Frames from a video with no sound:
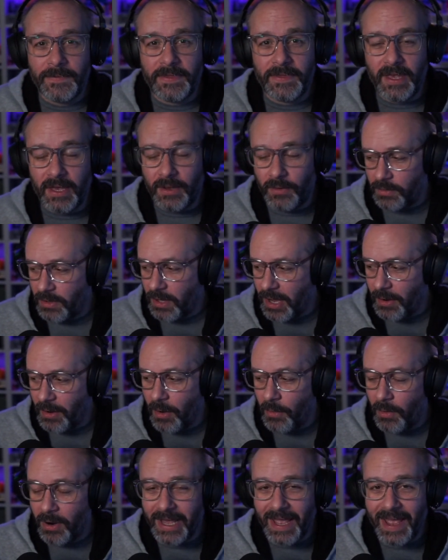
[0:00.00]
that I, I
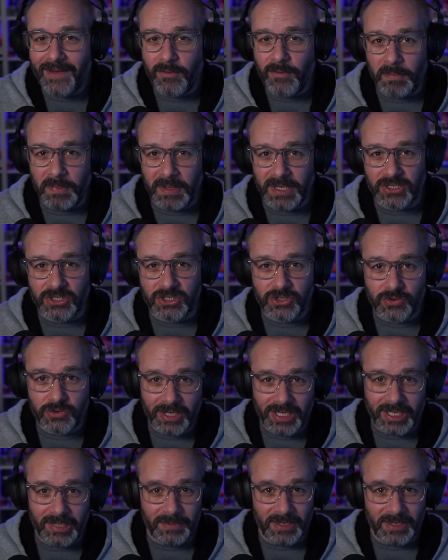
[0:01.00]
want to have a big screen